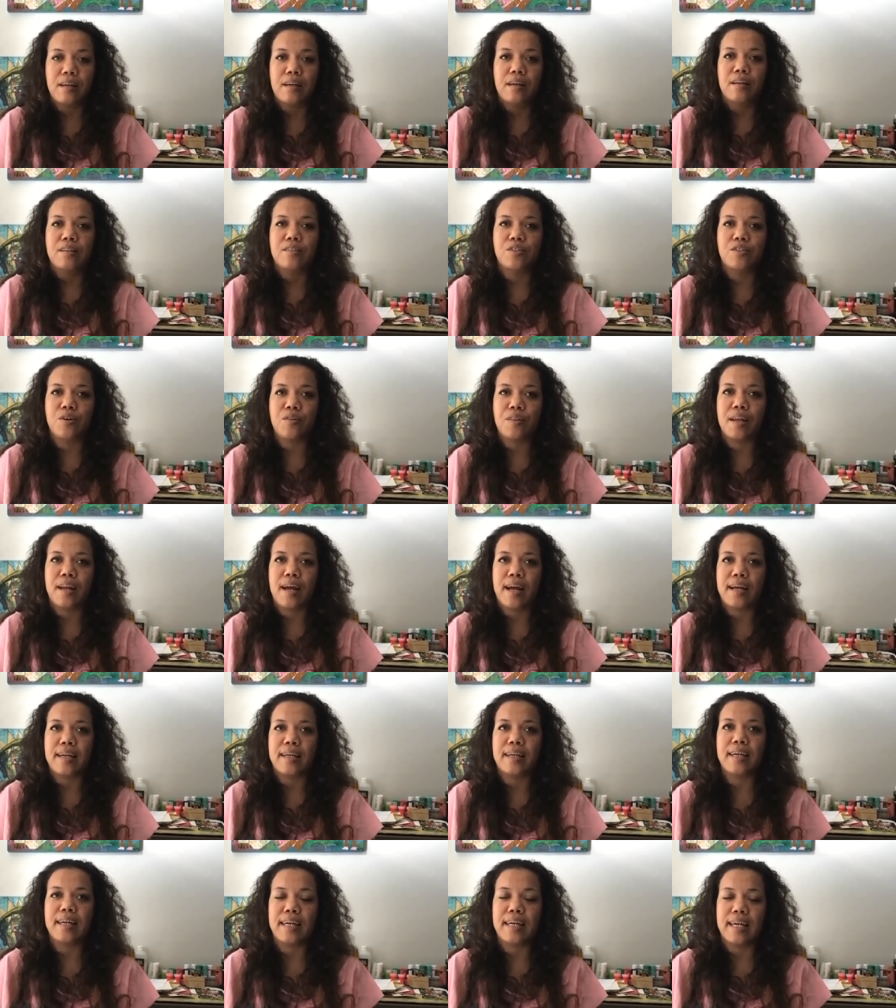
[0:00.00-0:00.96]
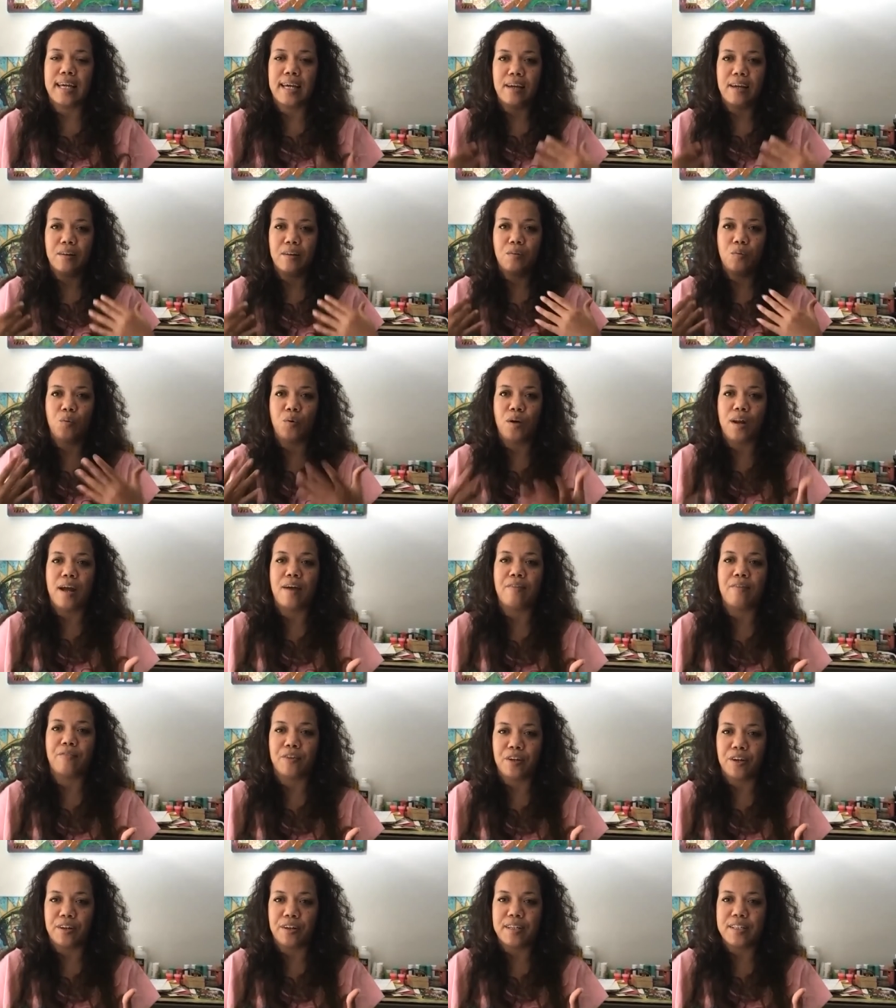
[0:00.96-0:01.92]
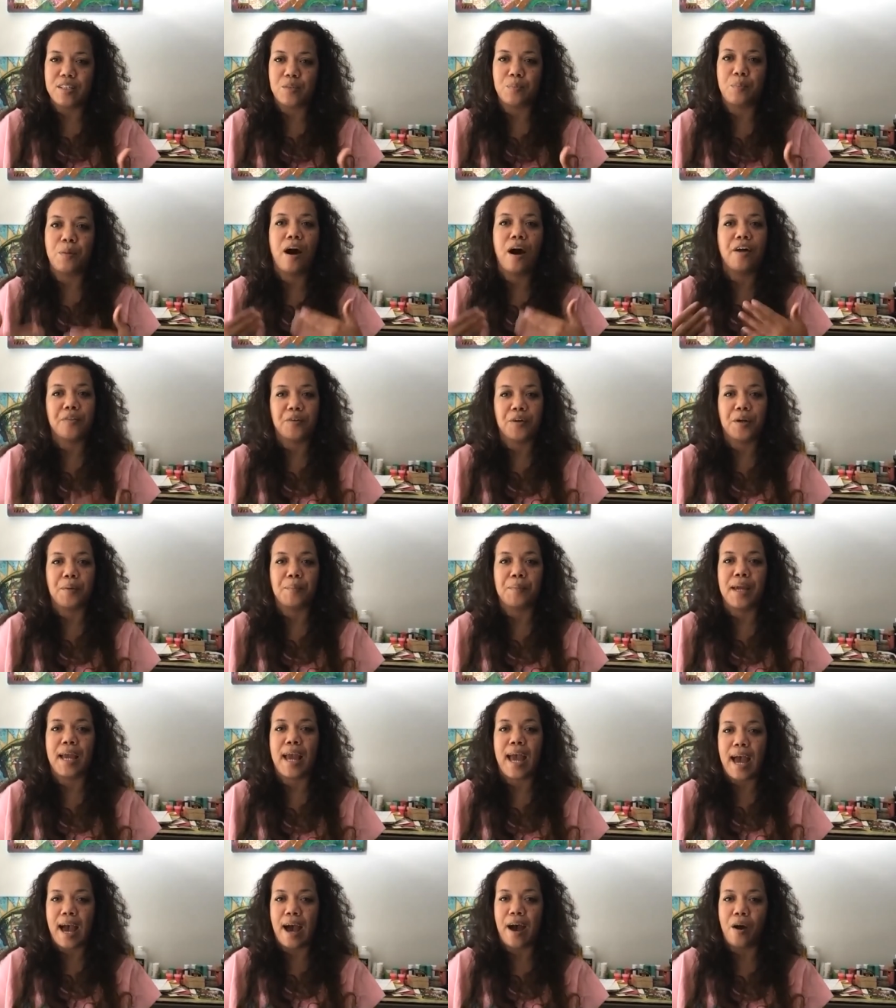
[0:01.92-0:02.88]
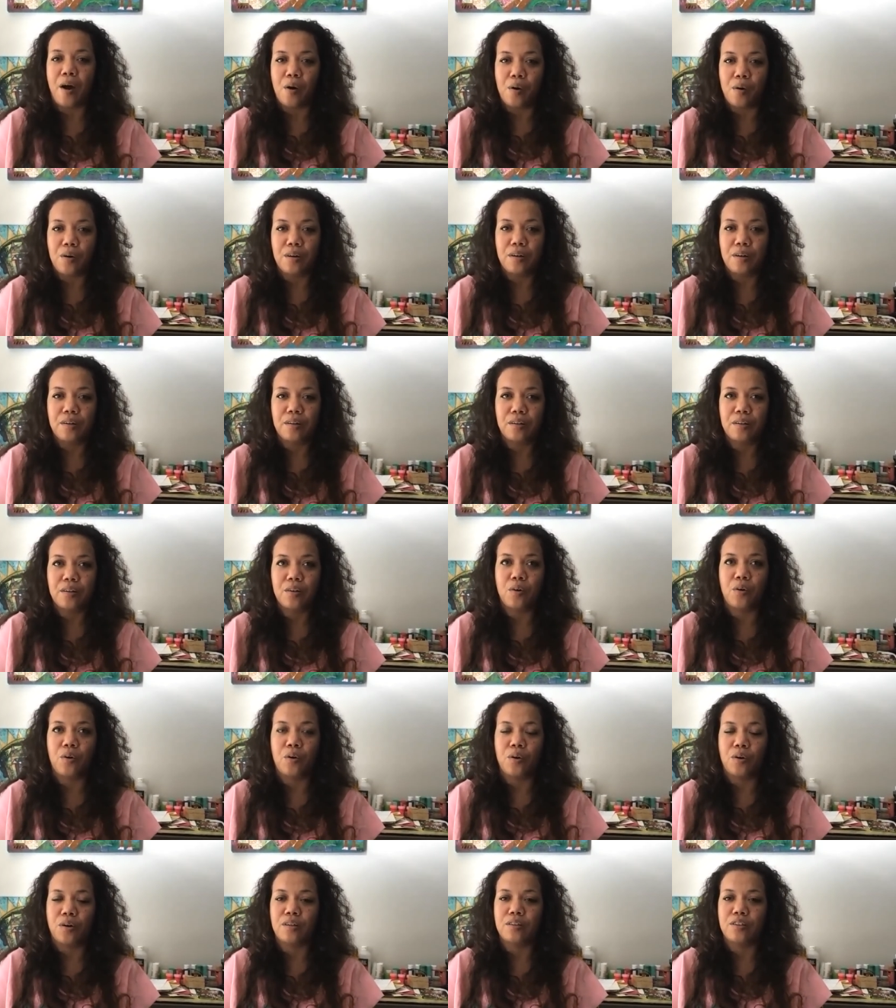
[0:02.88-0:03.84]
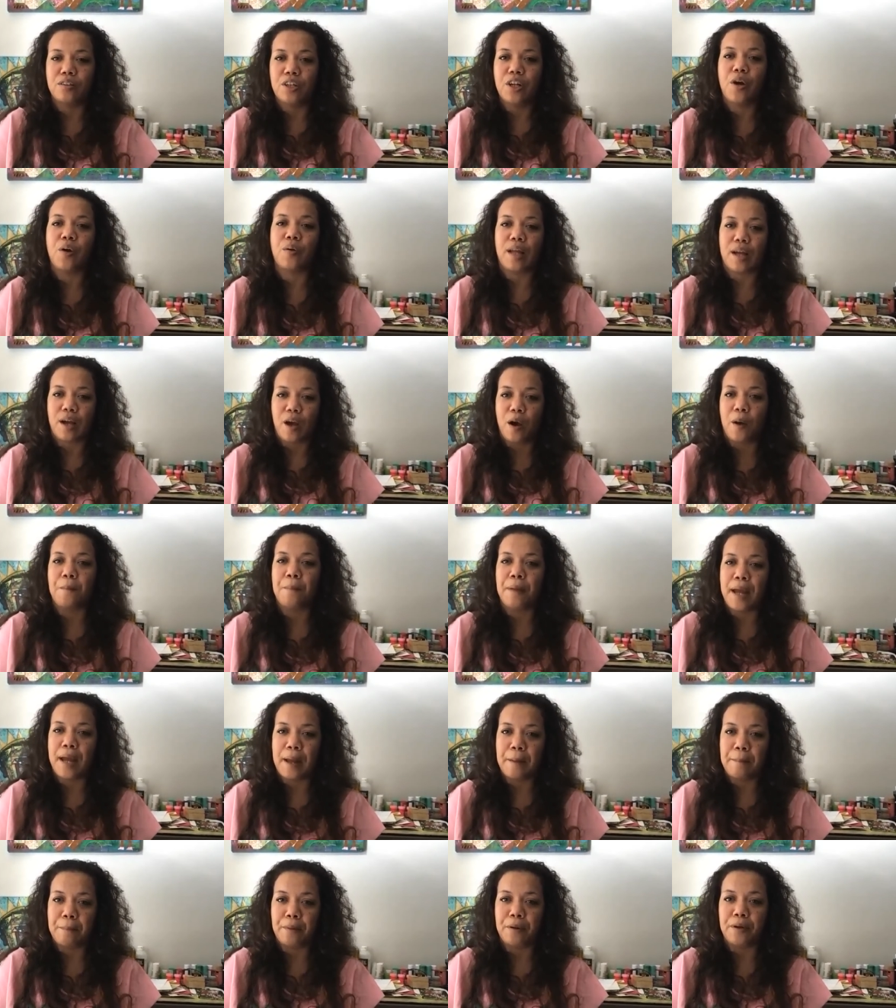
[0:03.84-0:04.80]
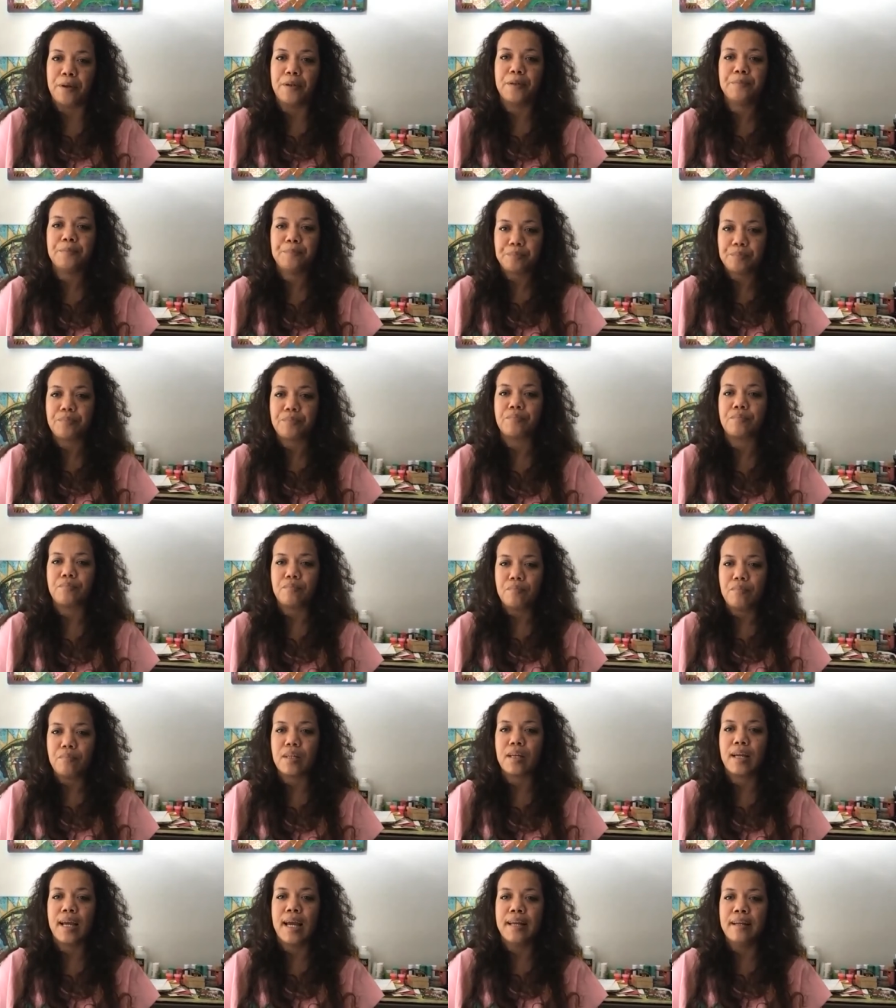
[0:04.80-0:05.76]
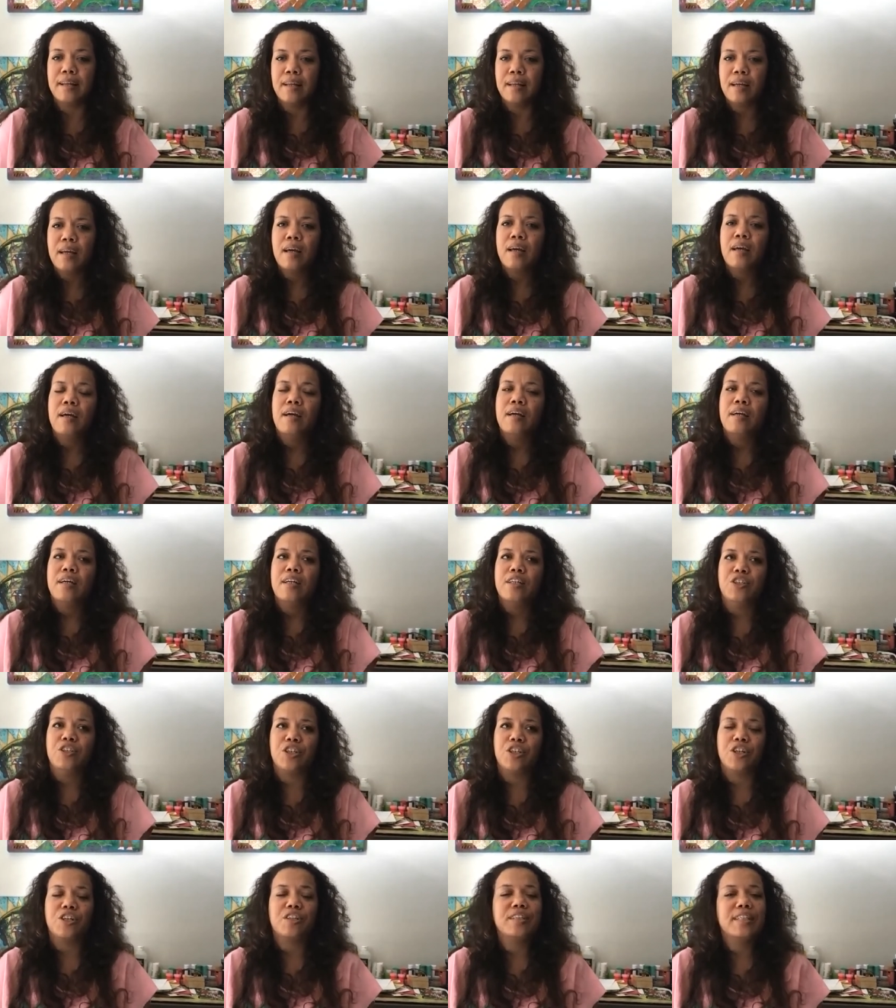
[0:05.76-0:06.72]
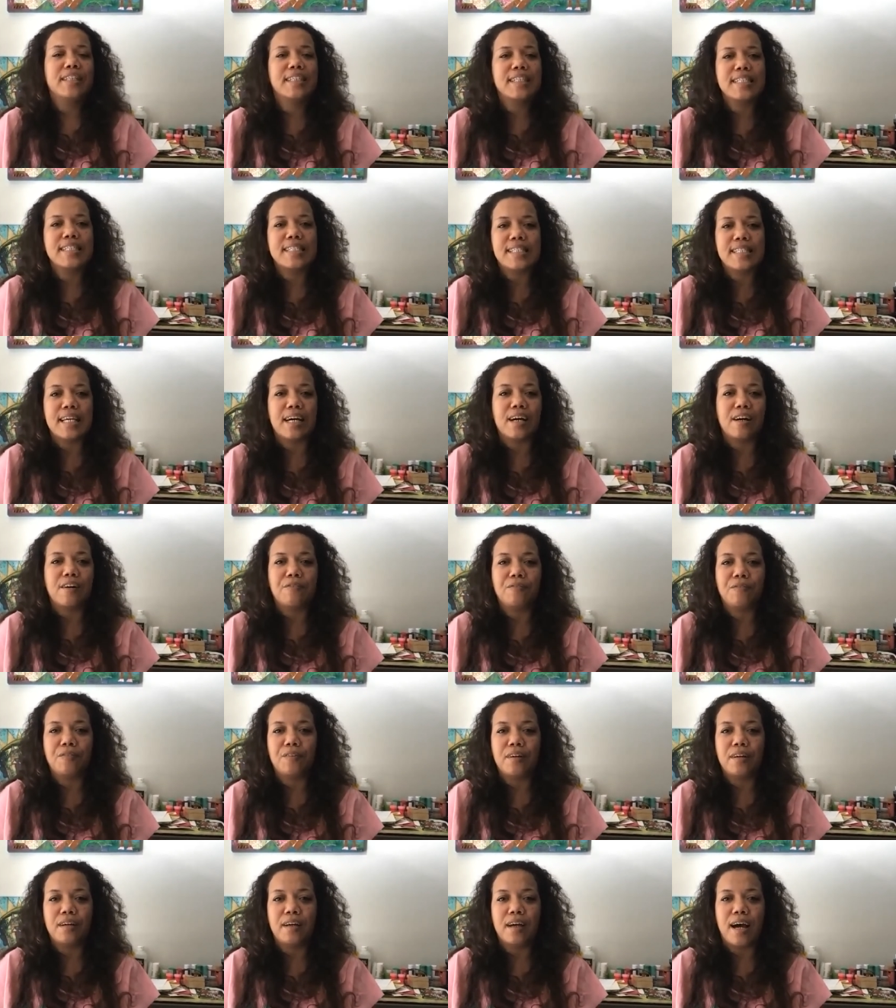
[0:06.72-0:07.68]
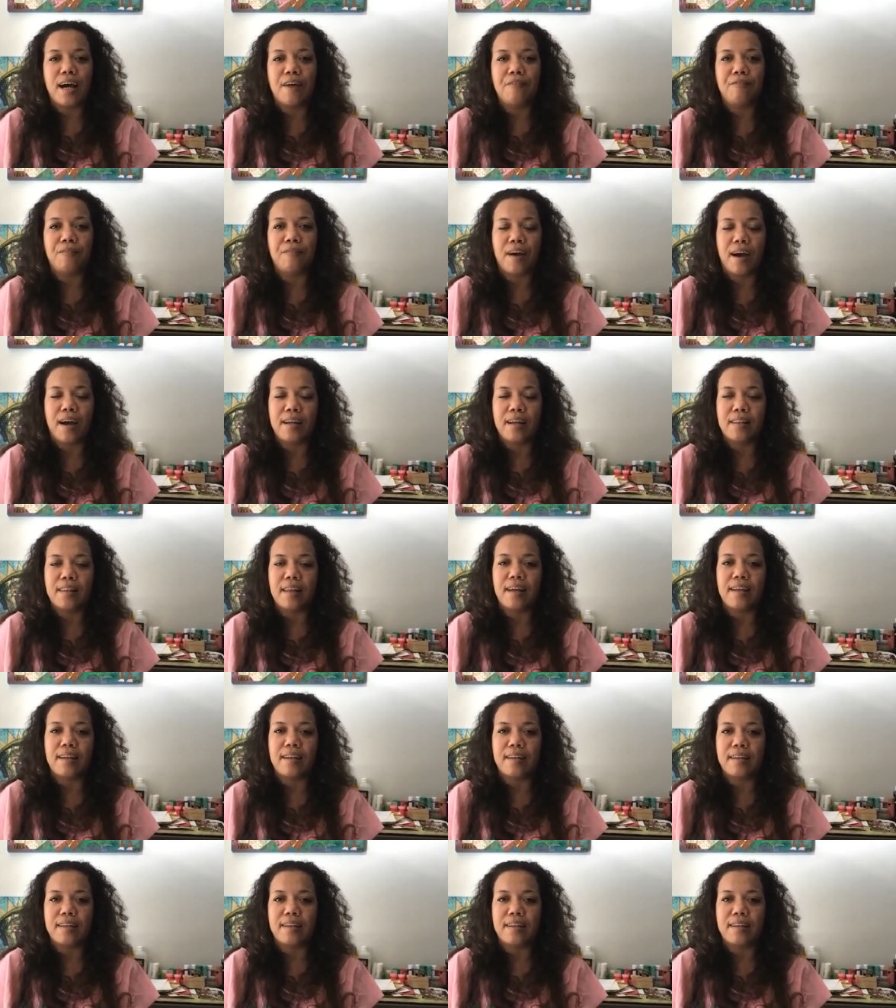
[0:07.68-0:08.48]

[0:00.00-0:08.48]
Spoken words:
so that I can get whatever is bothering me out, or, you know, like on paper. And journaling itself, I find that